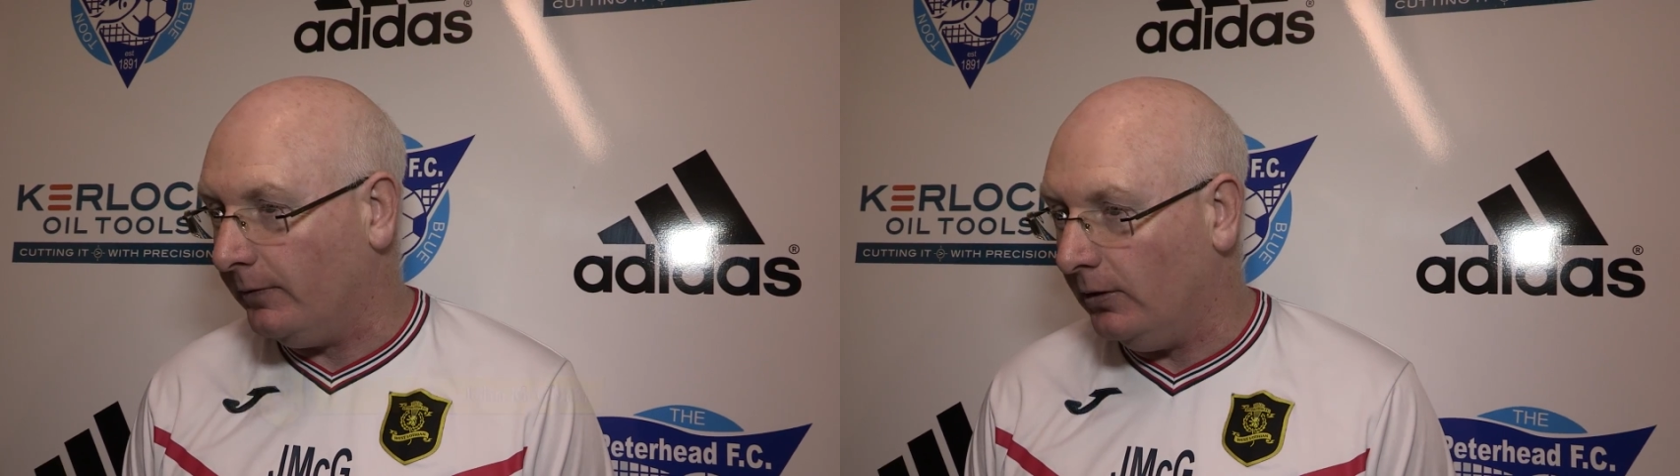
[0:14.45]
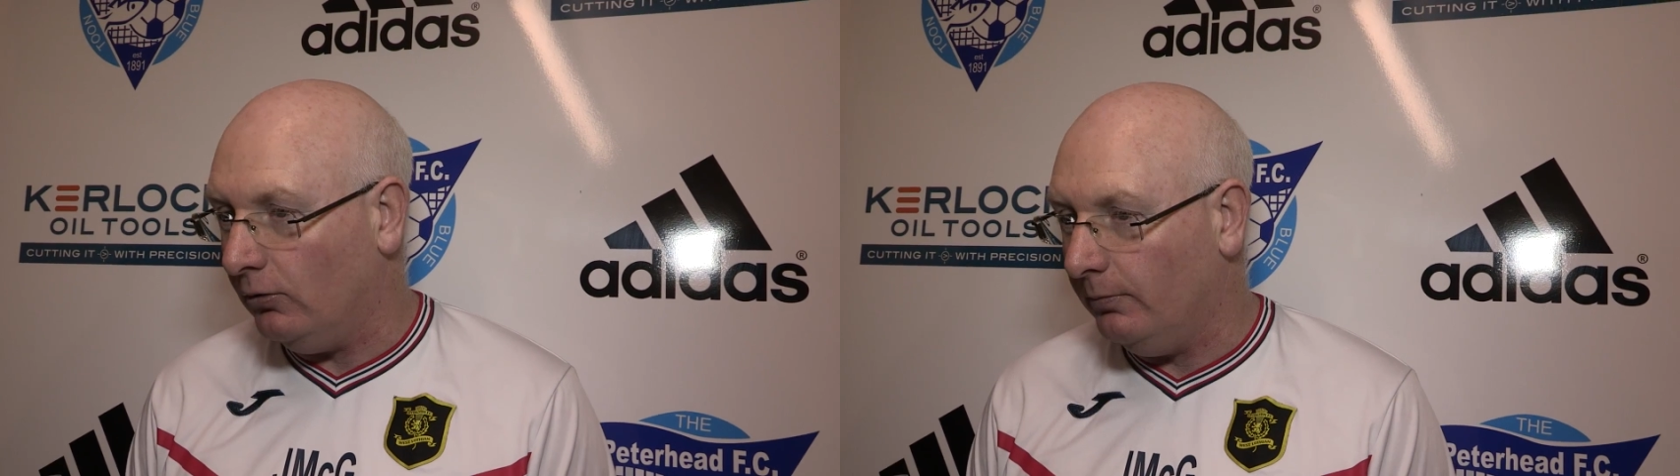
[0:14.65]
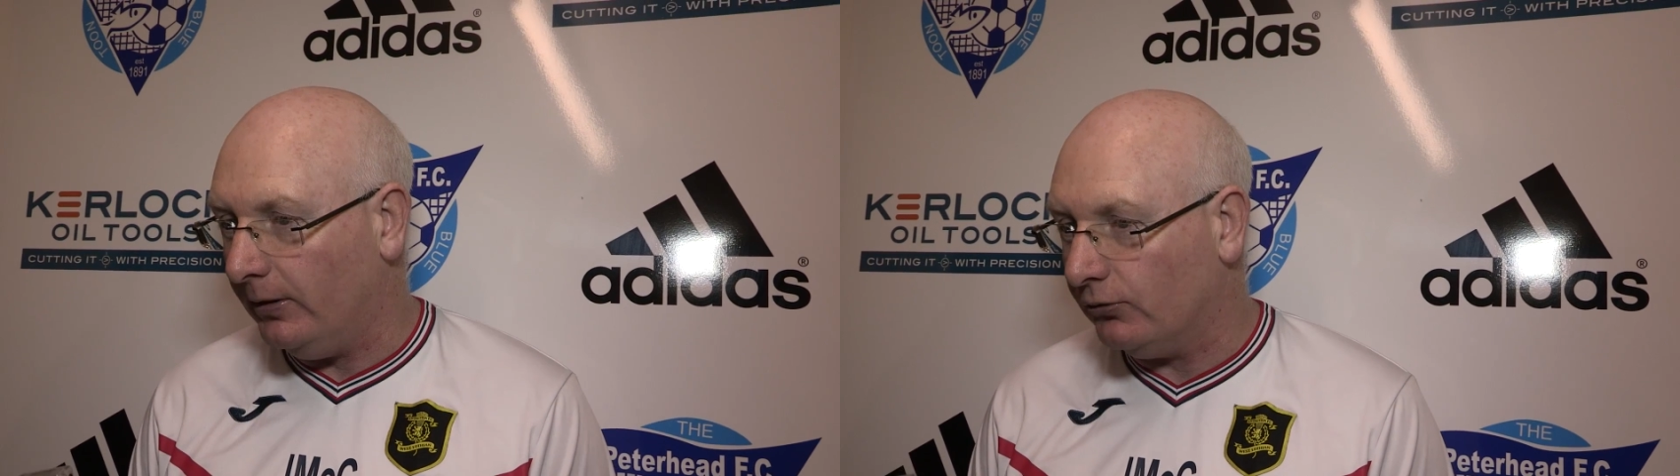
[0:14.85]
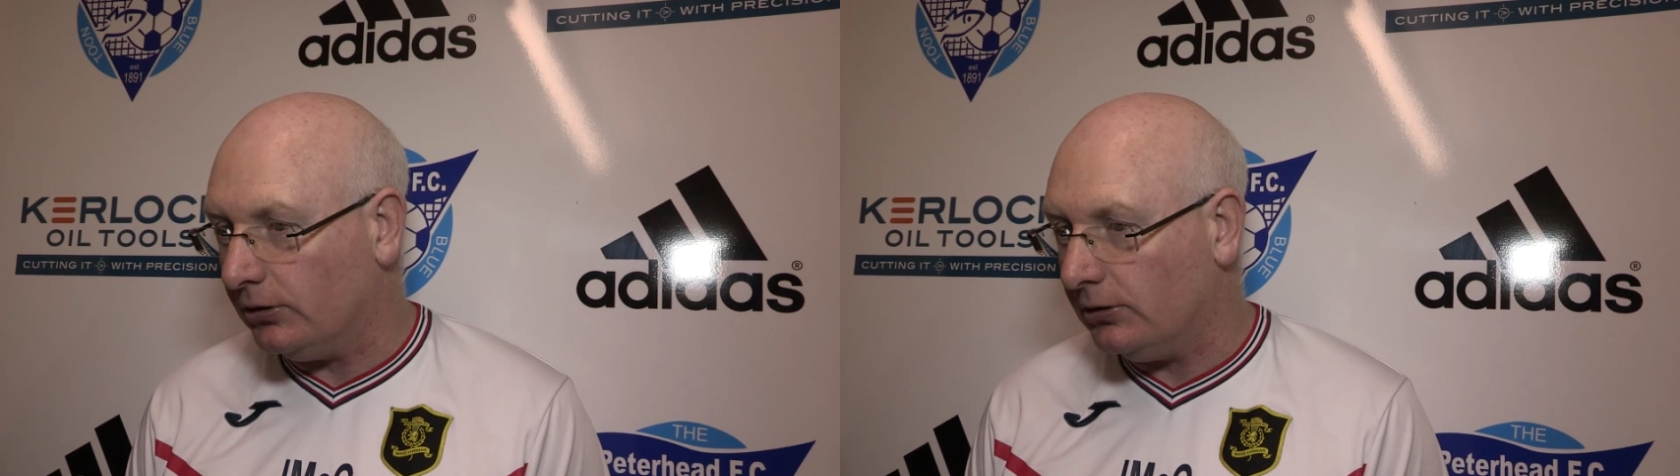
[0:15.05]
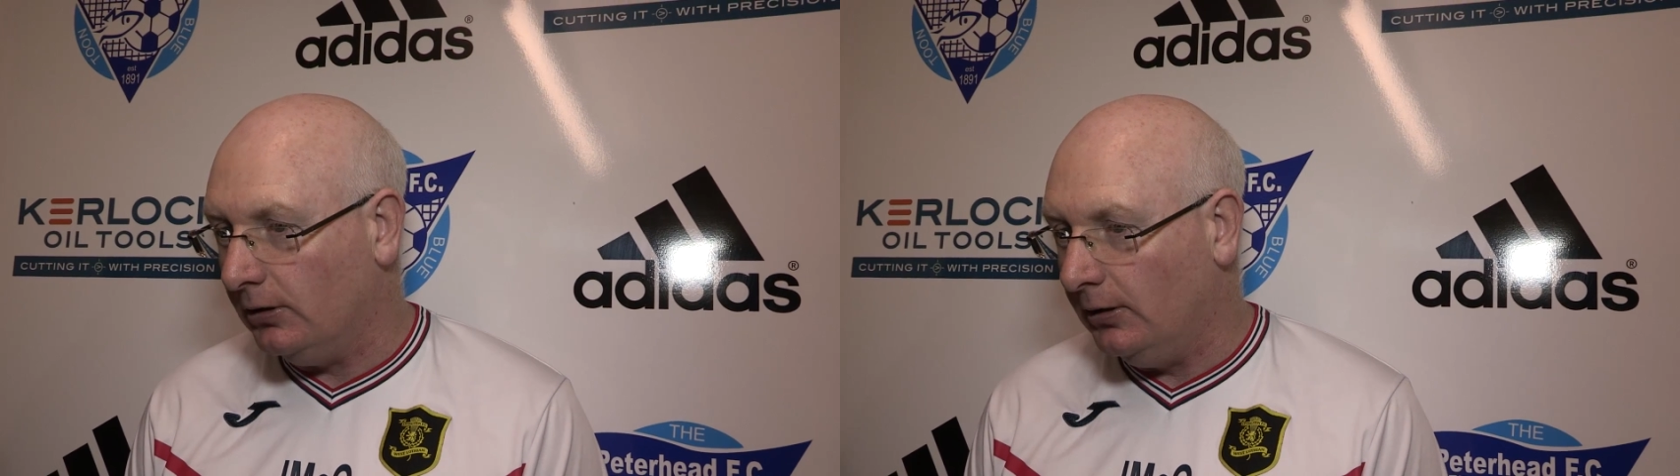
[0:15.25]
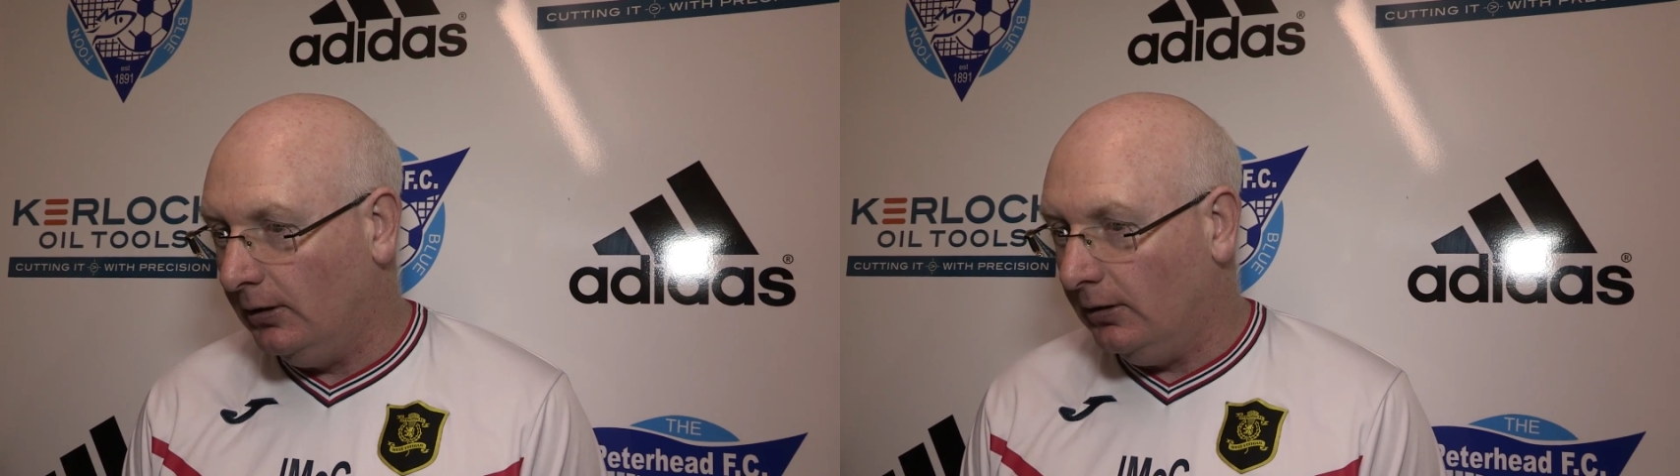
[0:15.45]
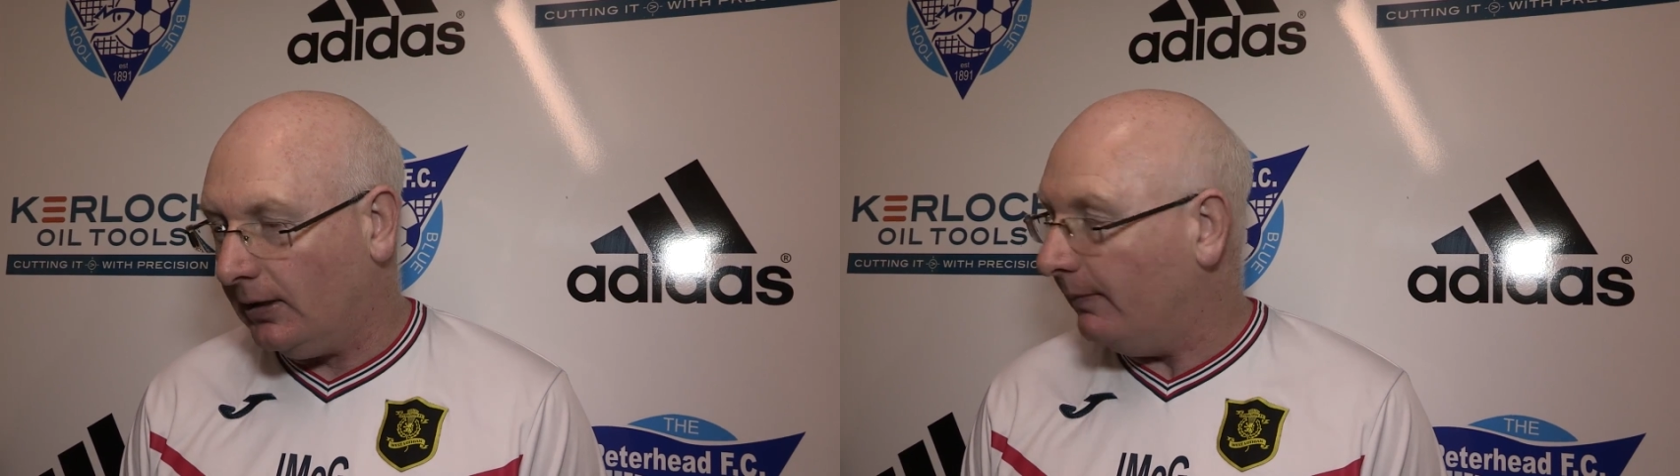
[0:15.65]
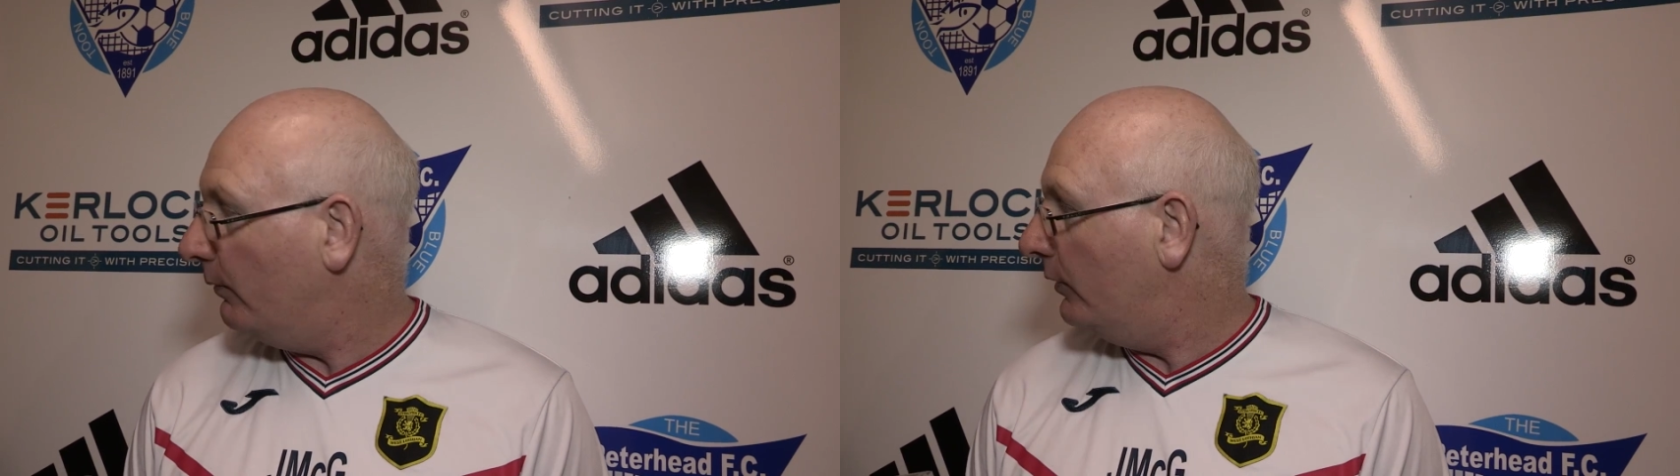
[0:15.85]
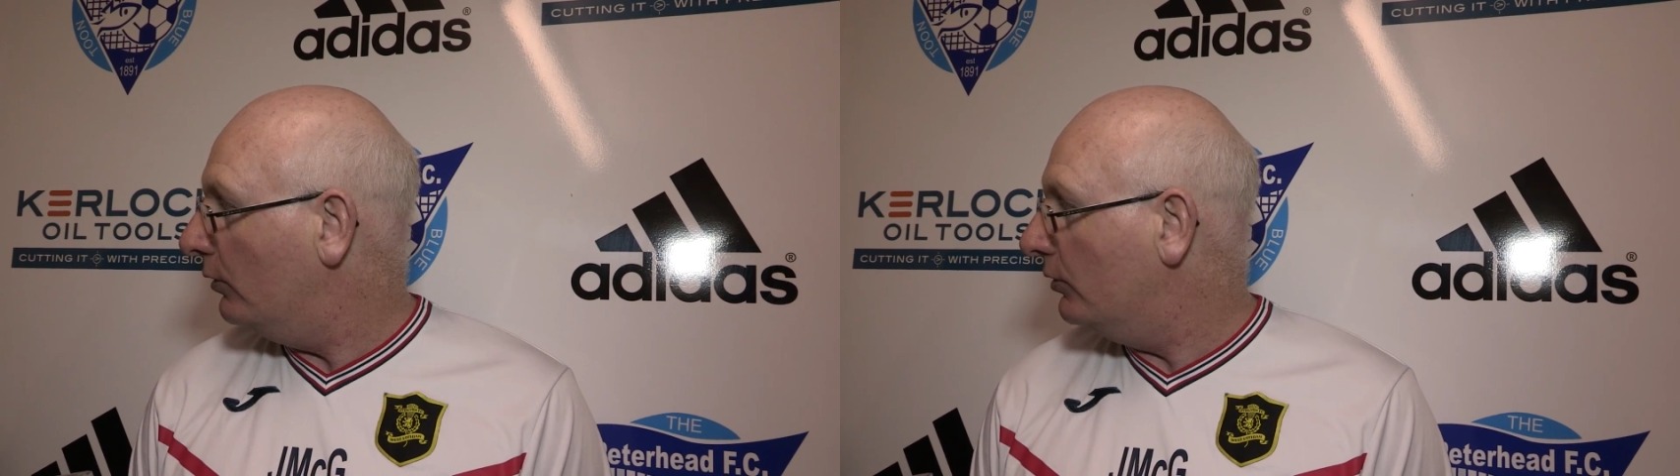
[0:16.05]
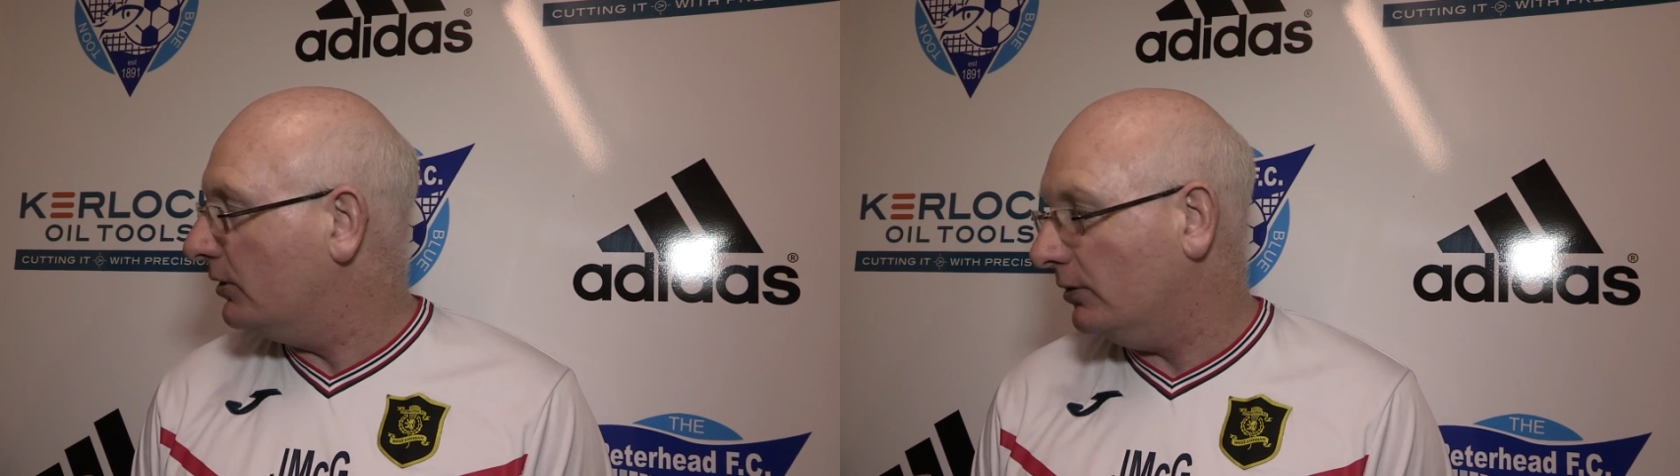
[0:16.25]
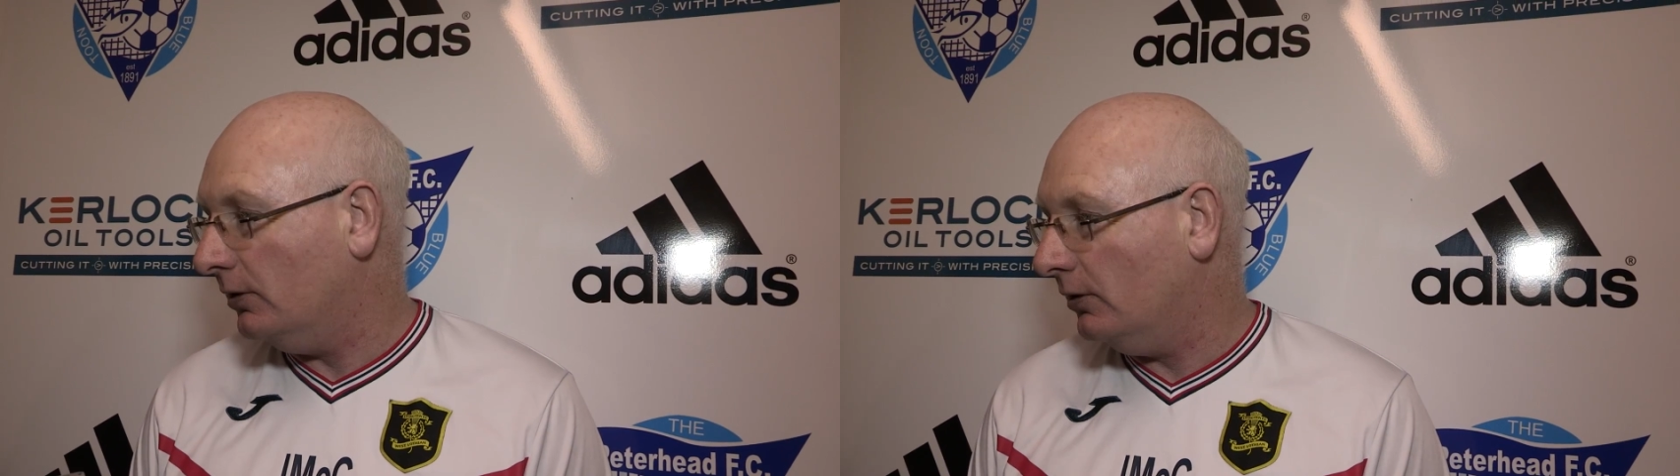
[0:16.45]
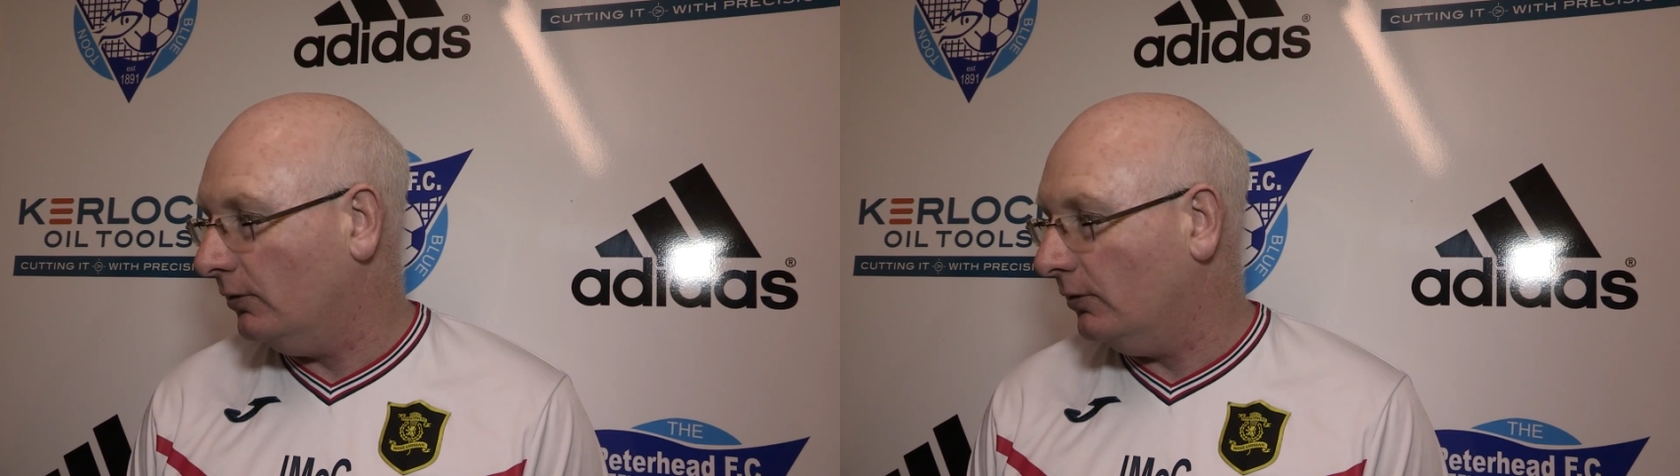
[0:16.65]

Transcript: you know, Miles has came up with the goods and